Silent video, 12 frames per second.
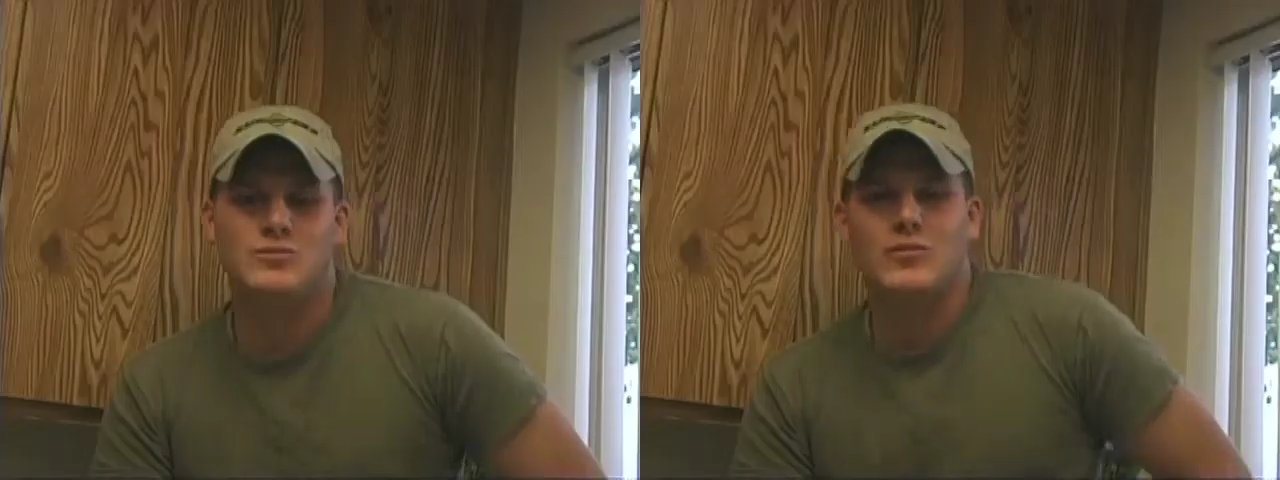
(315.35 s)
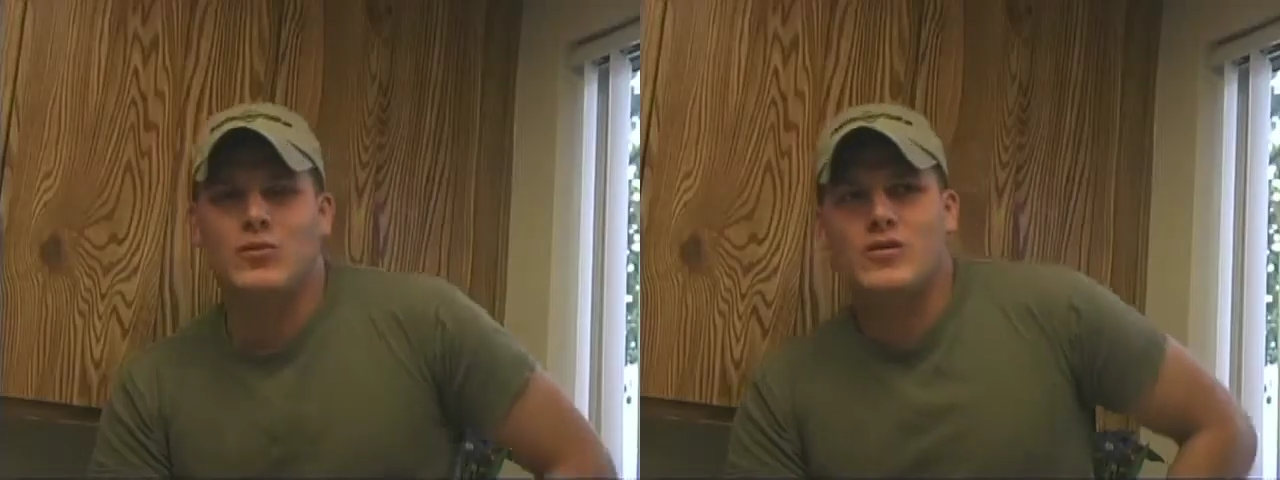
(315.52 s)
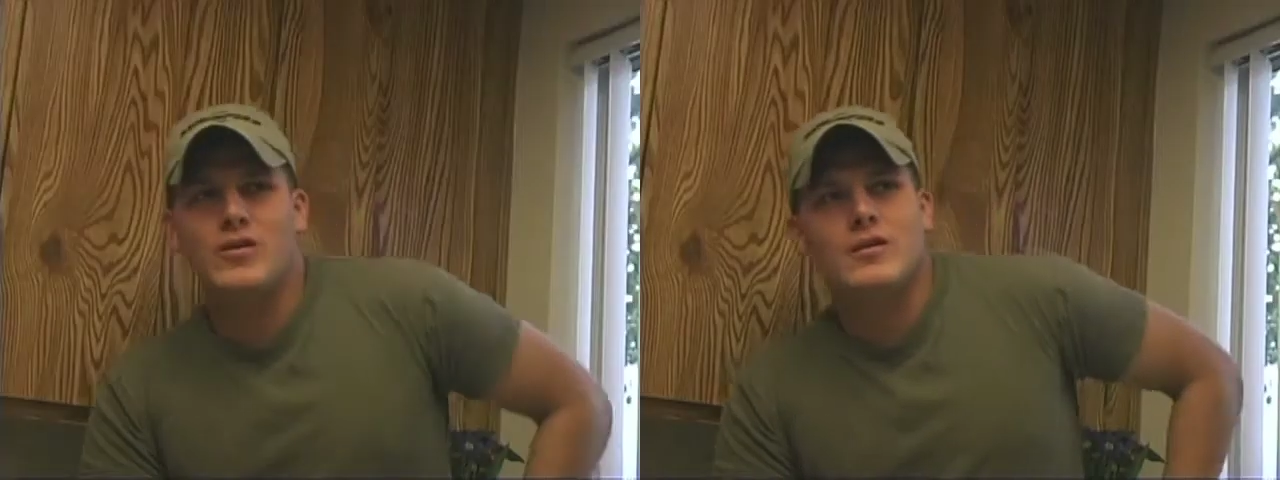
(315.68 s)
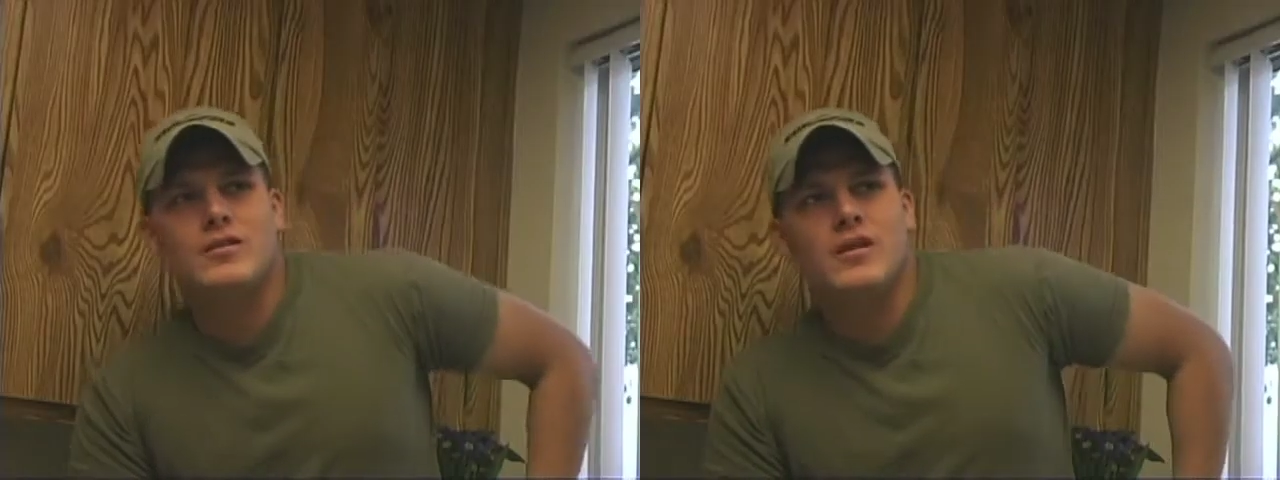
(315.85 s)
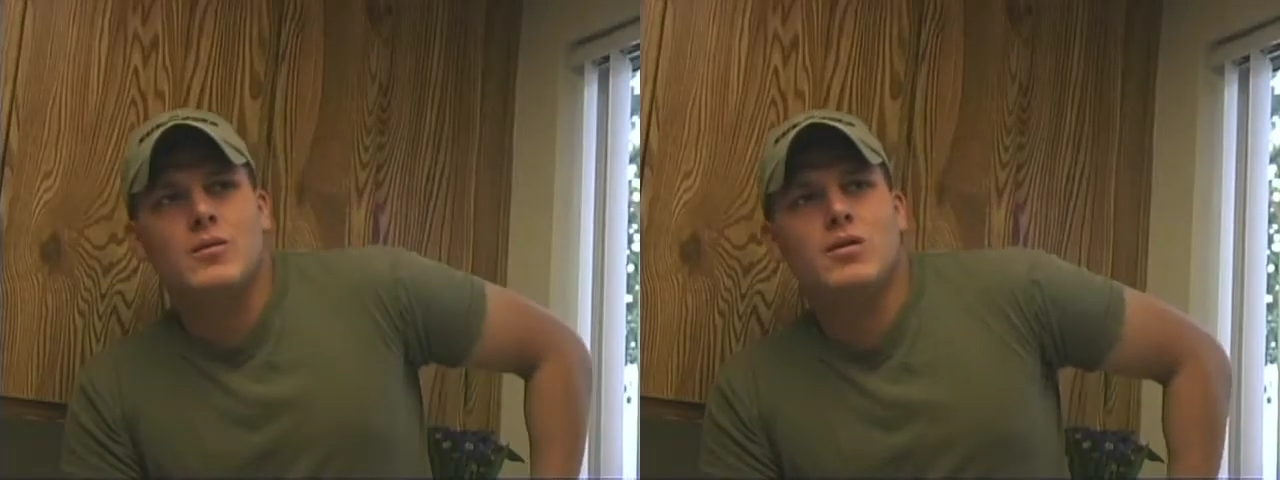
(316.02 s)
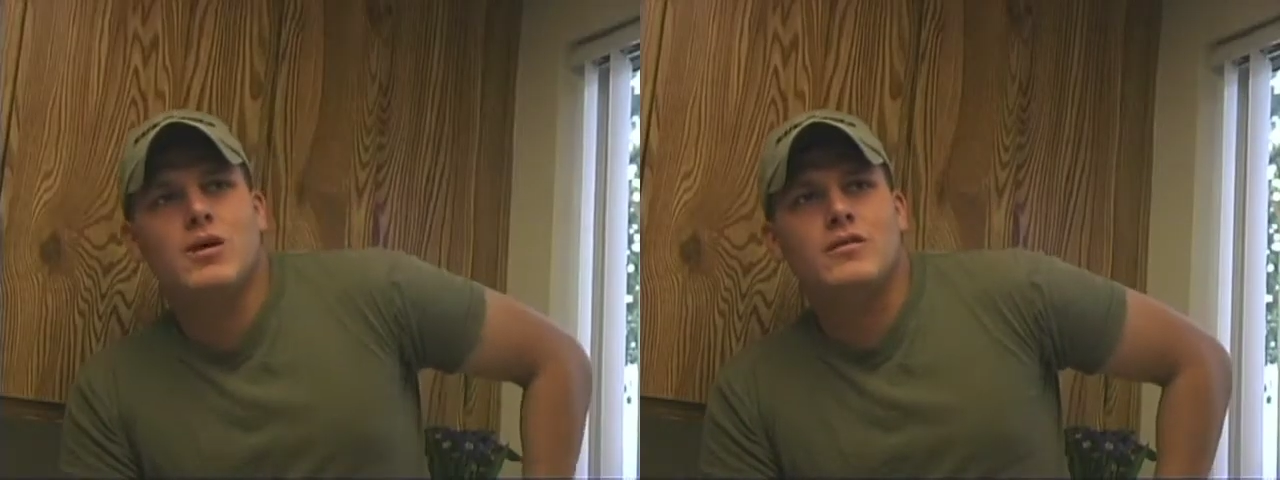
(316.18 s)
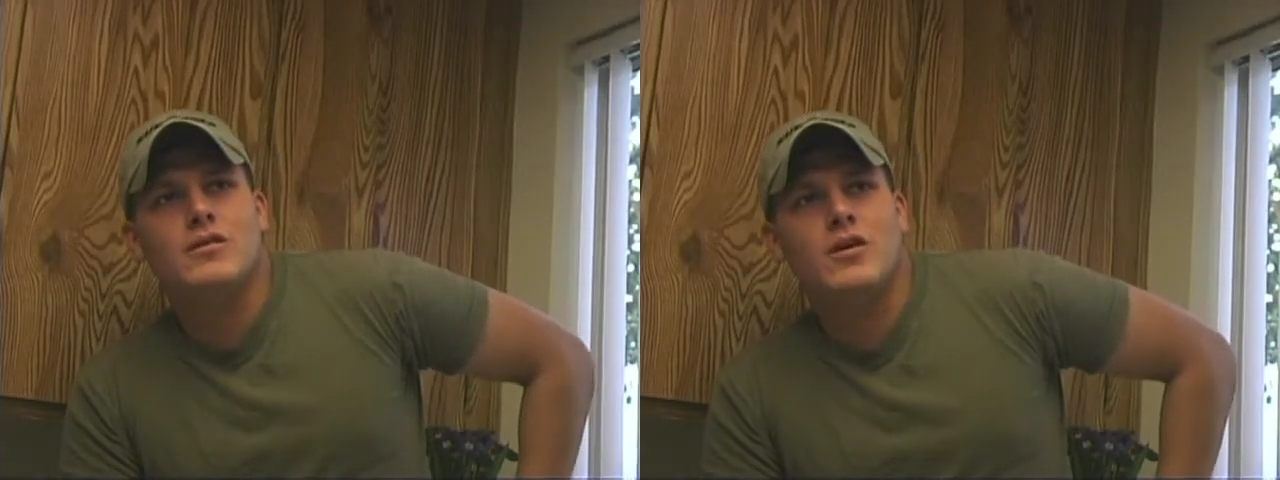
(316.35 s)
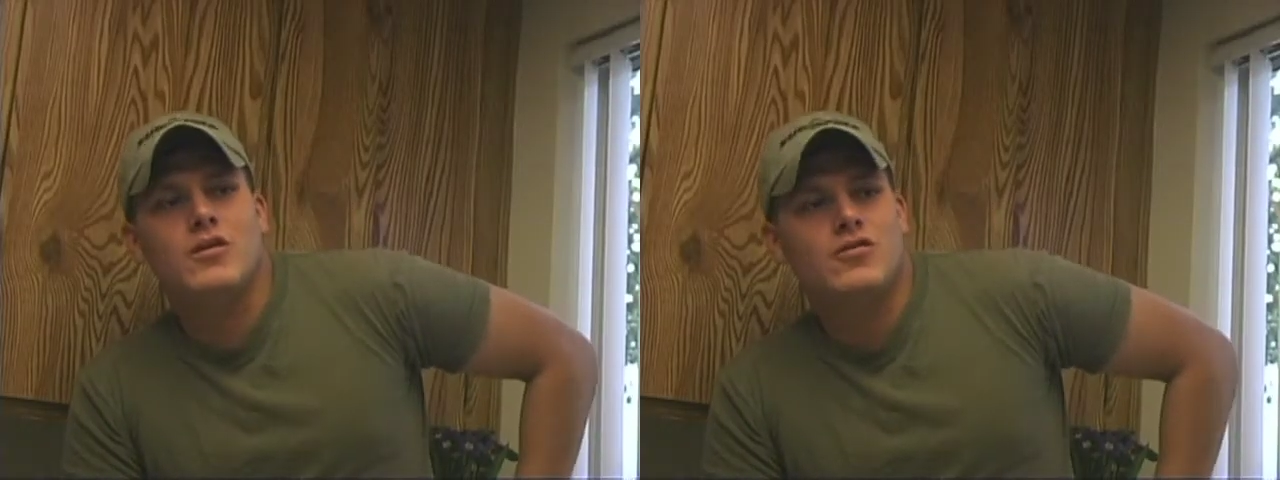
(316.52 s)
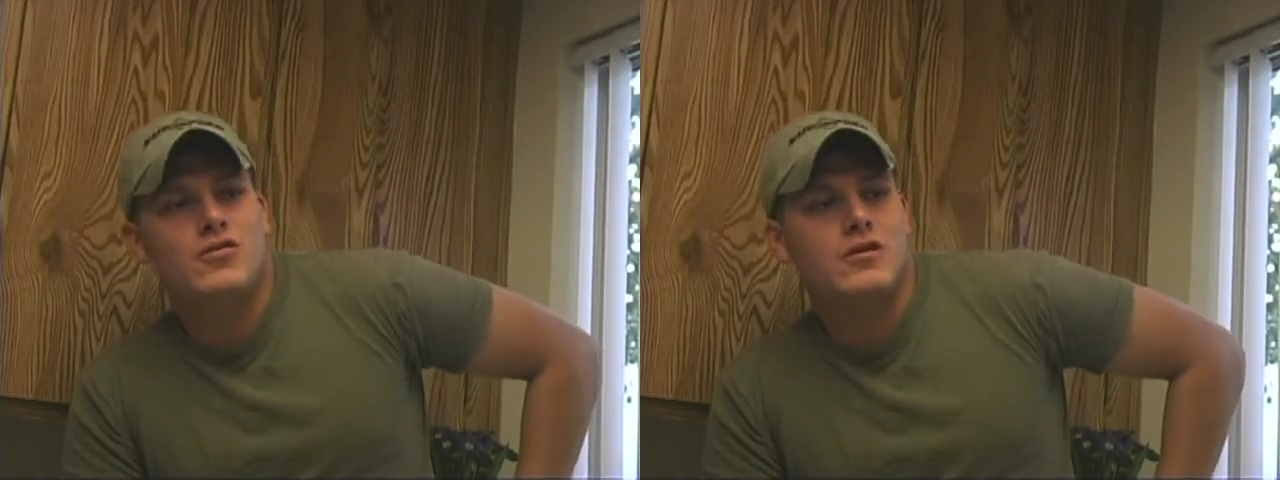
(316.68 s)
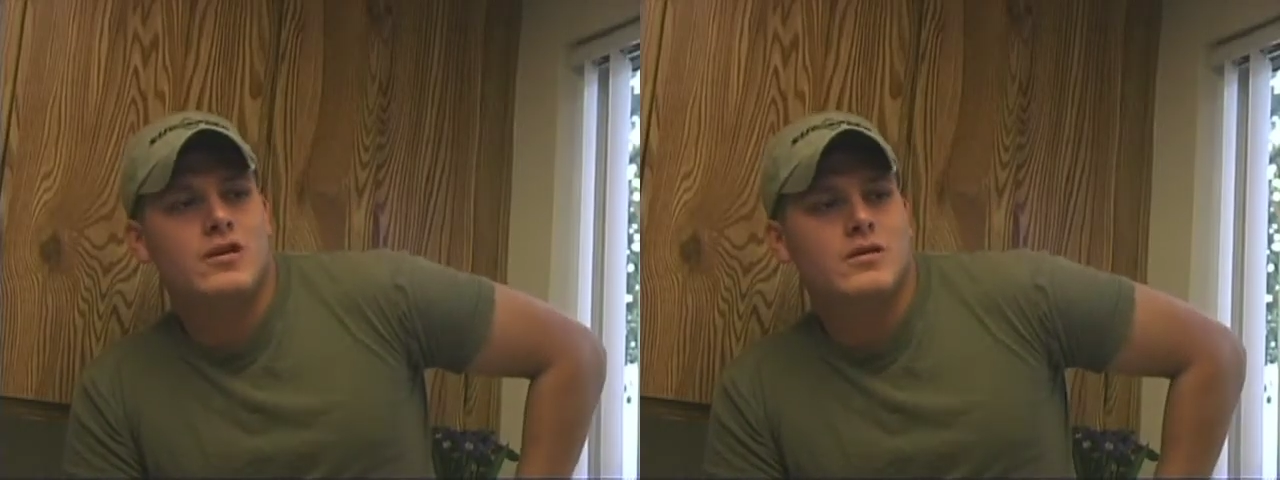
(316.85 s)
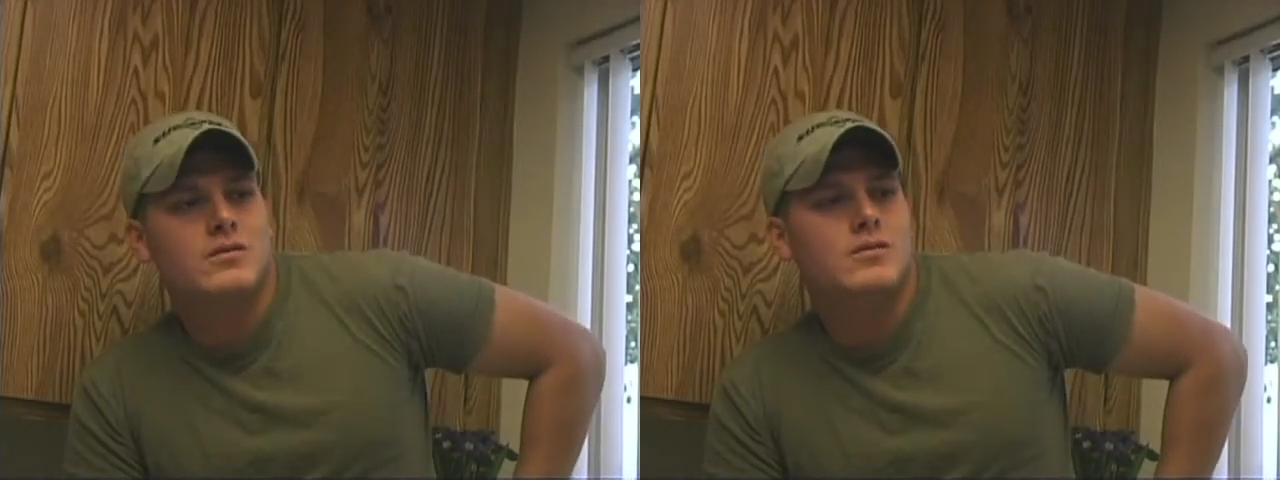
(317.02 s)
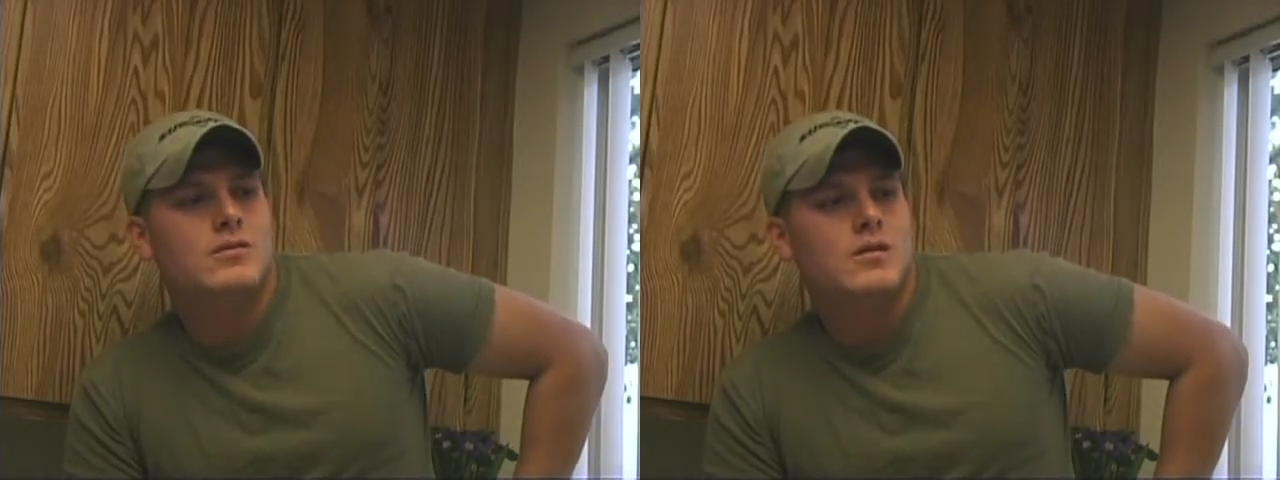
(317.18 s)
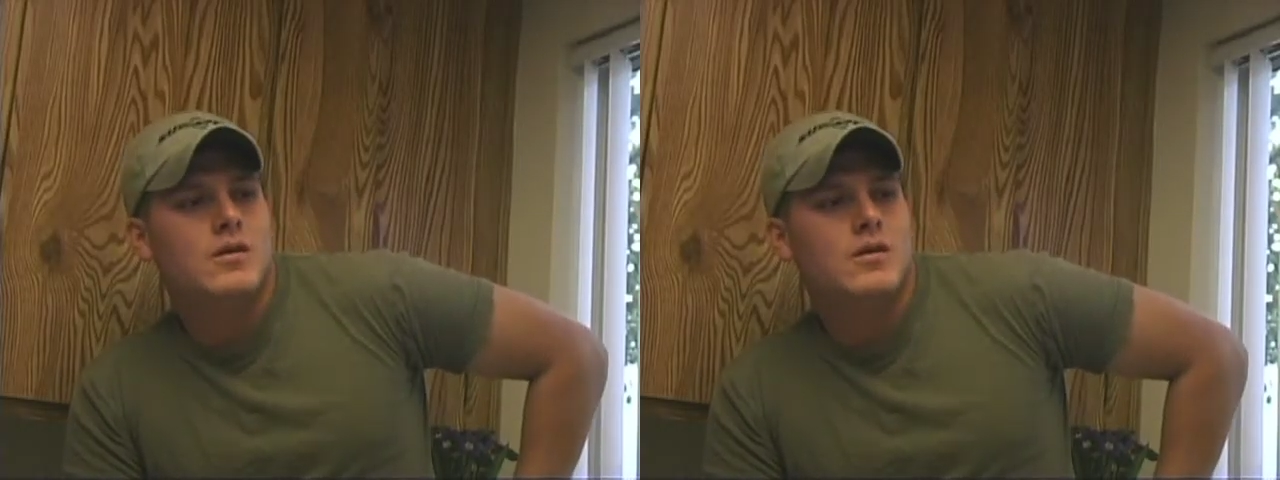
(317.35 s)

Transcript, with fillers: We're there to stabilize the country and,